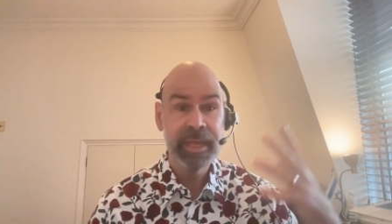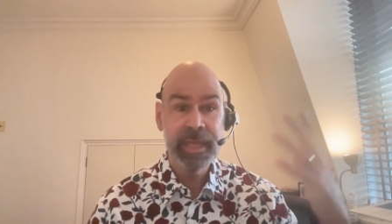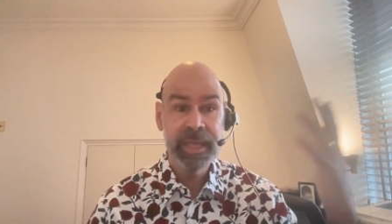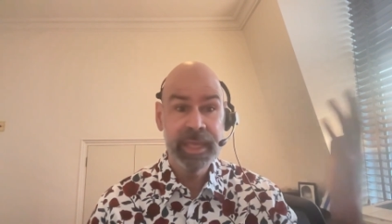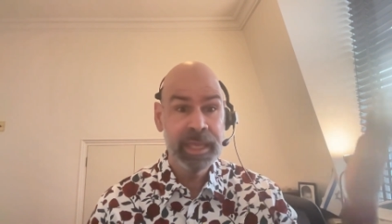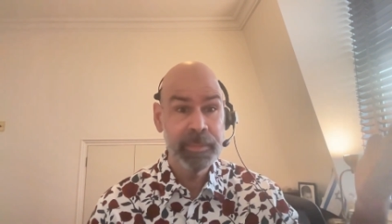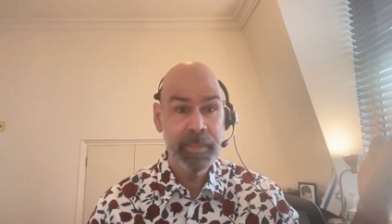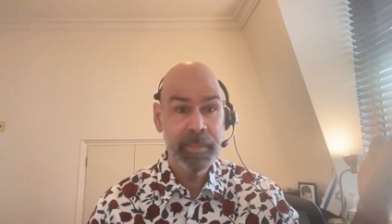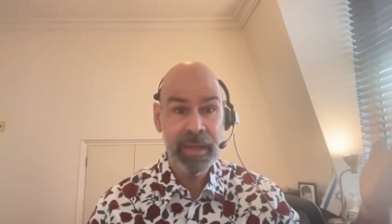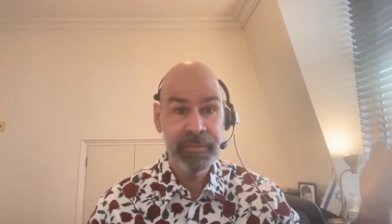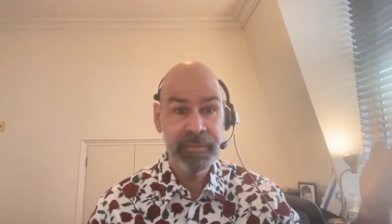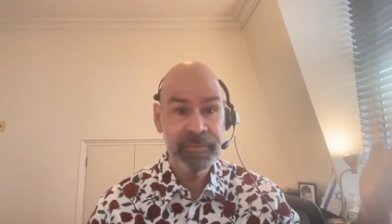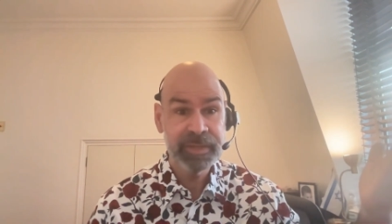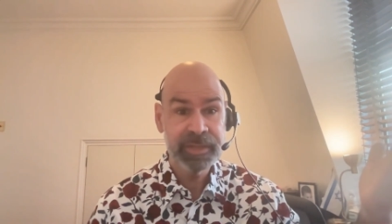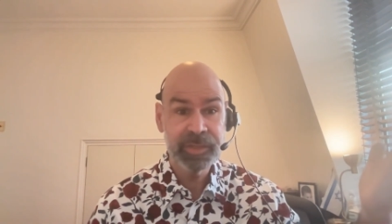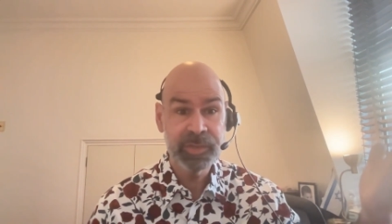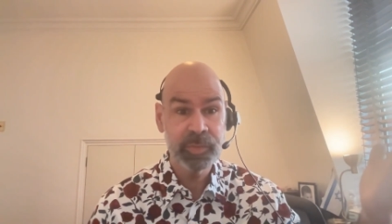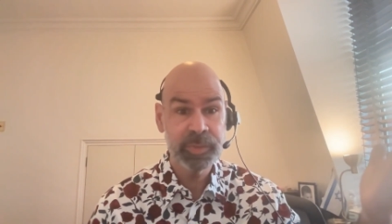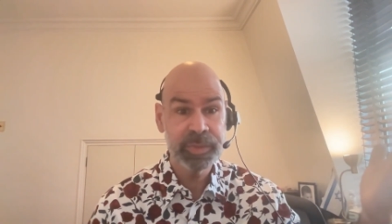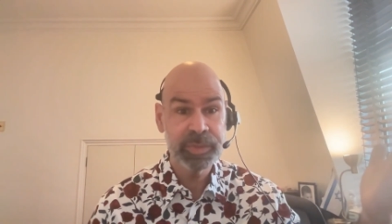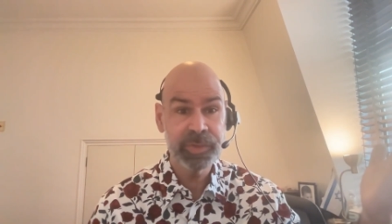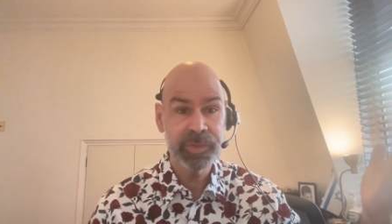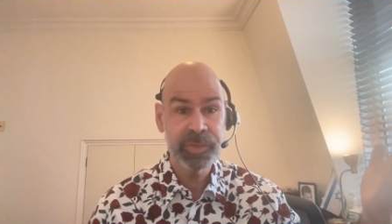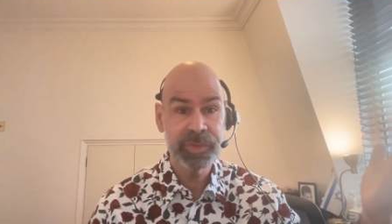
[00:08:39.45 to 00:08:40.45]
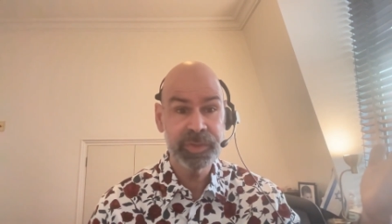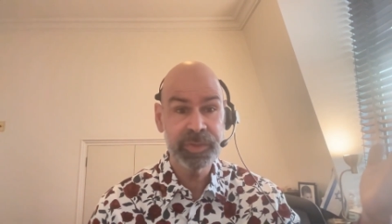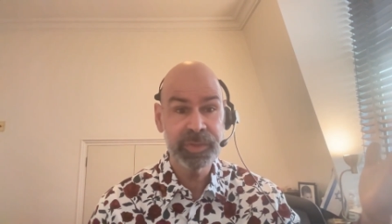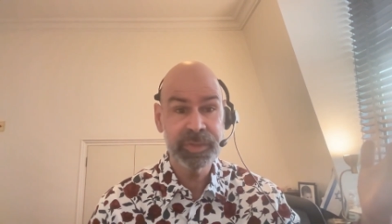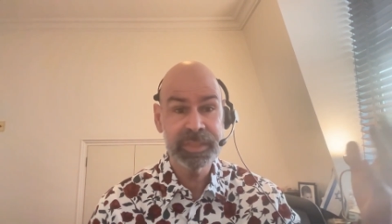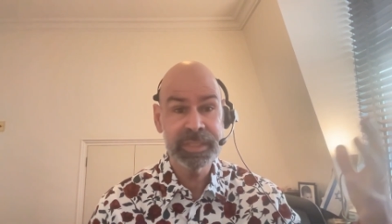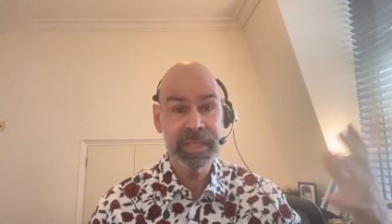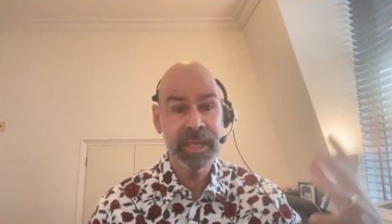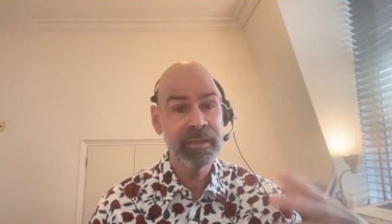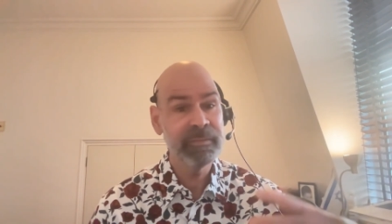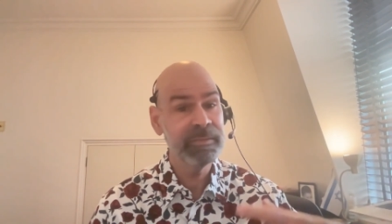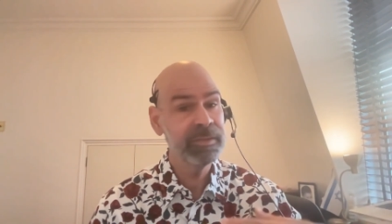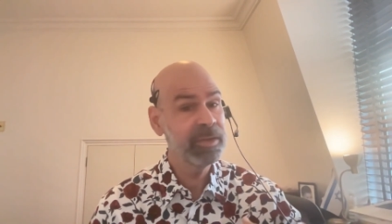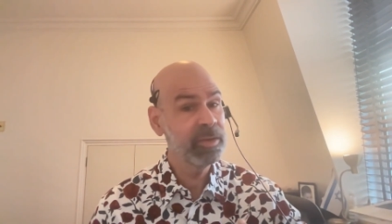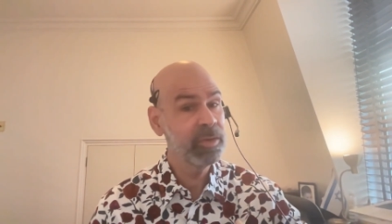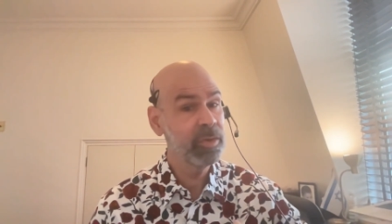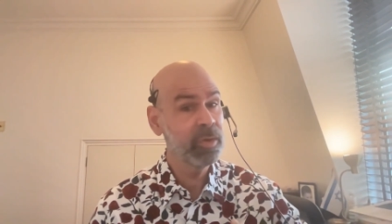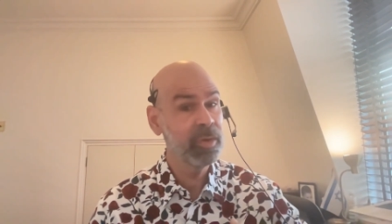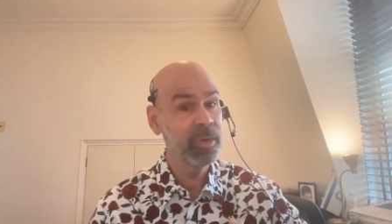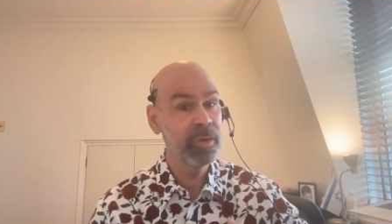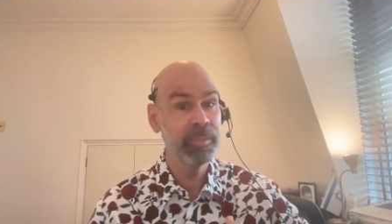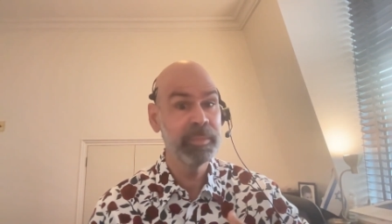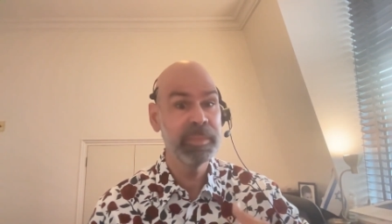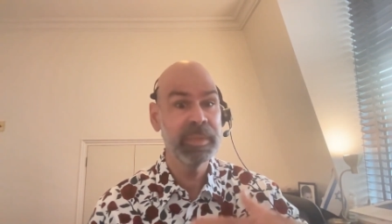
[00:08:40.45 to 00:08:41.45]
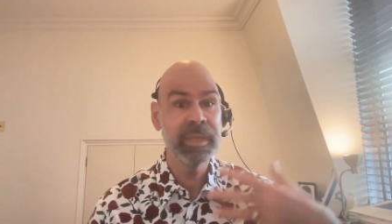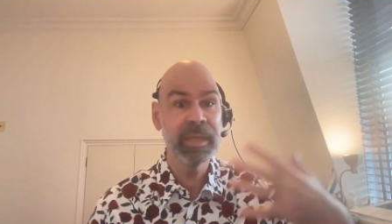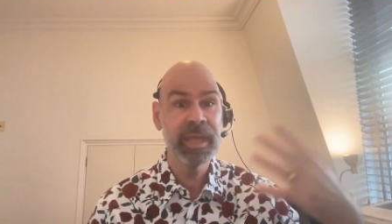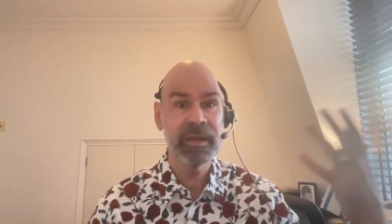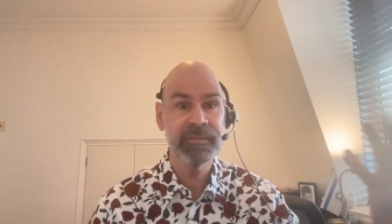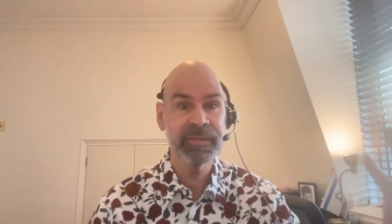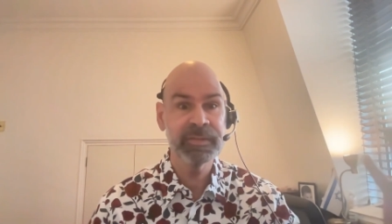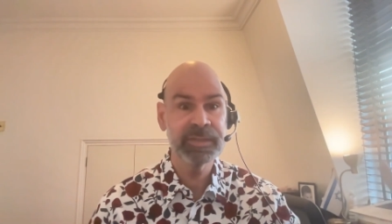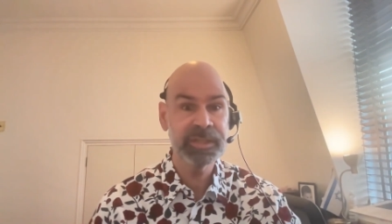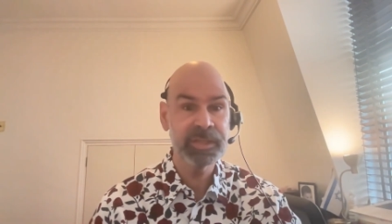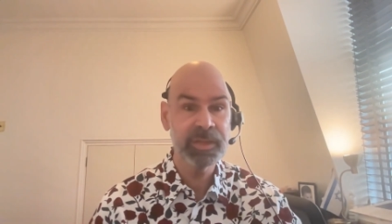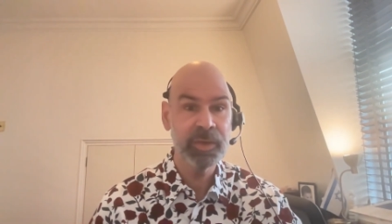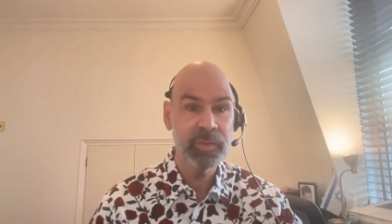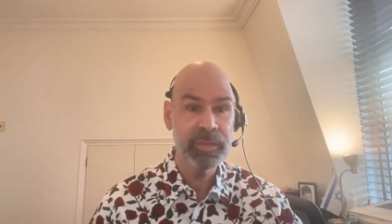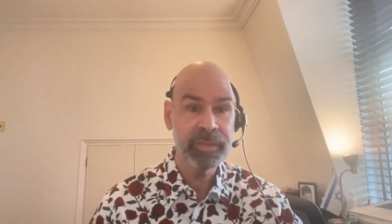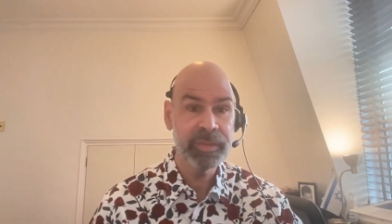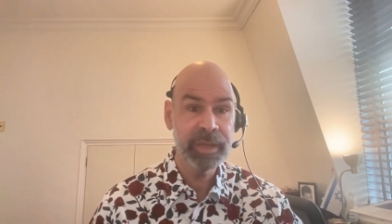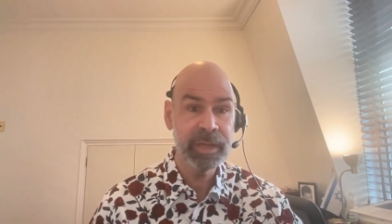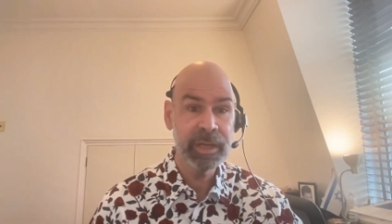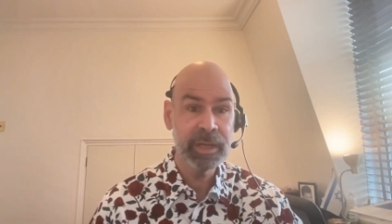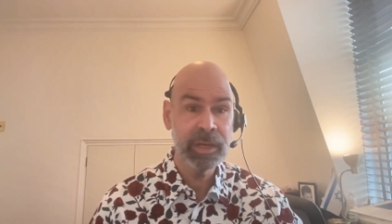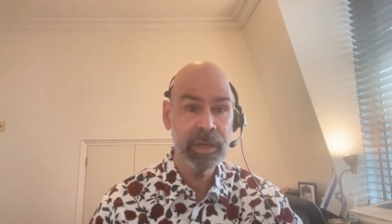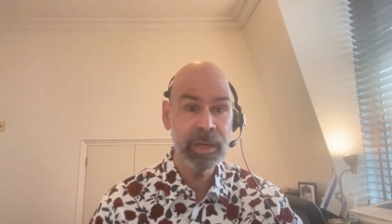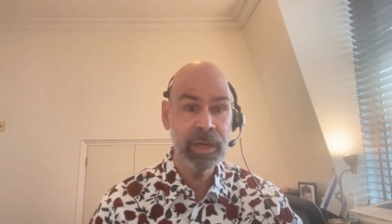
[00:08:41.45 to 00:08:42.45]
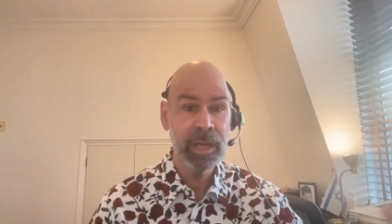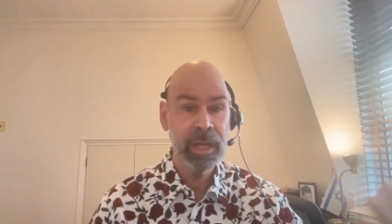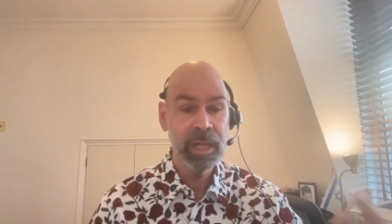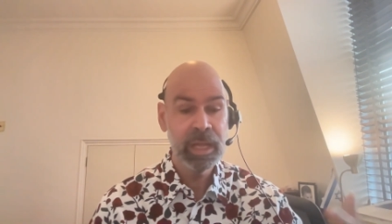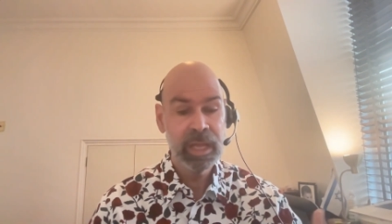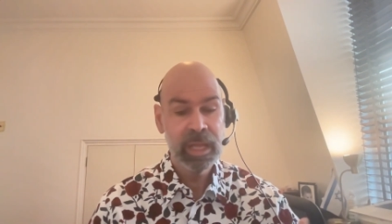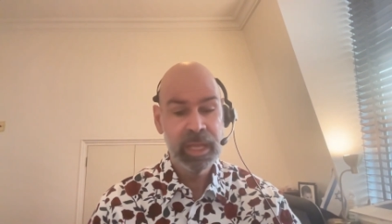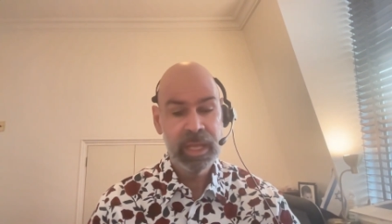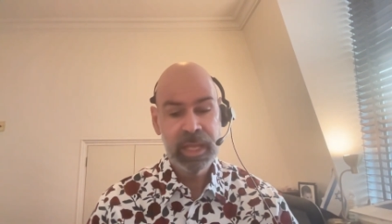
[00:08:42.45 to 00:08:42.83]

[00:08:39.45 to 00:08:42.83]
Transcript: him having to return to El Salvador or me having to go there.